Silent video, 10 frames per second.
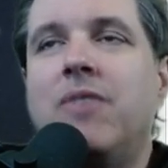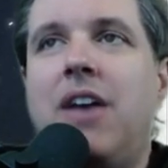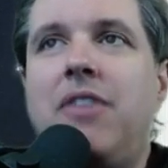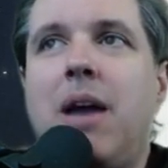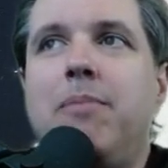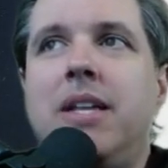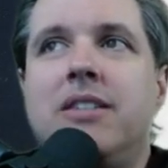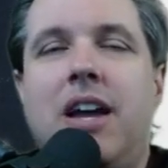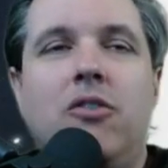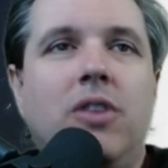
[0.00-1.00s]
and that means
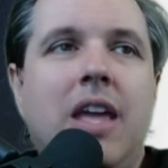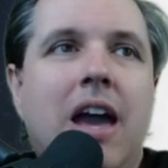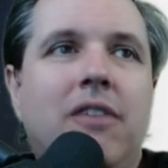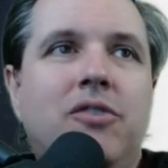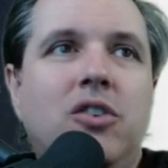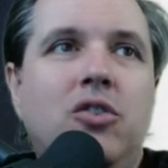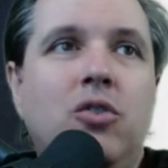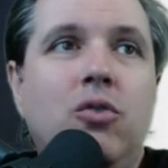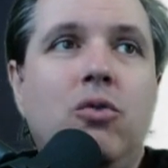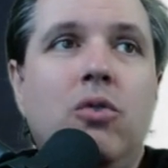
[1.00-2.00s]
I only have to
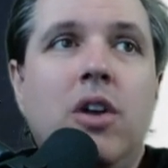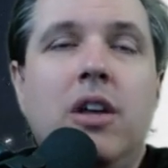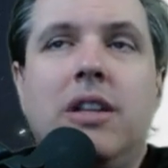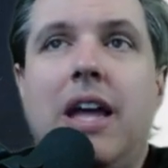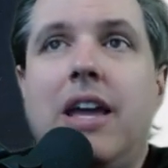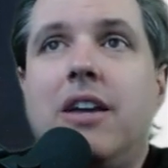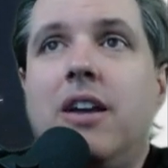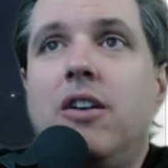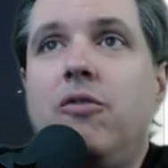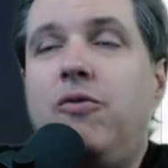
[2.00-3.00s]
do like
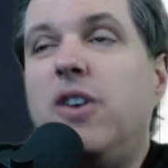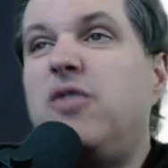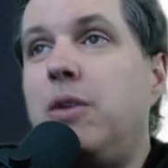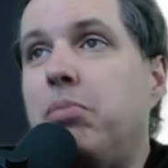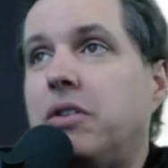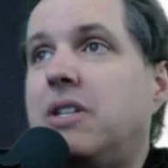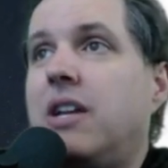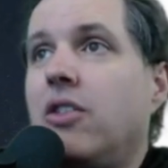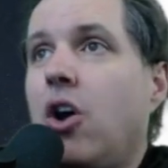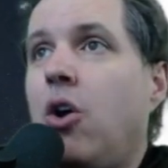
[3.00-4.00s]

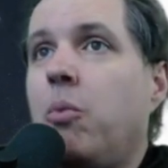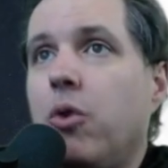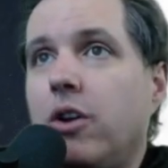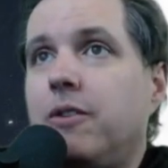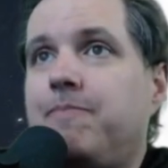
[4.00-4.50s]
50% of the homework,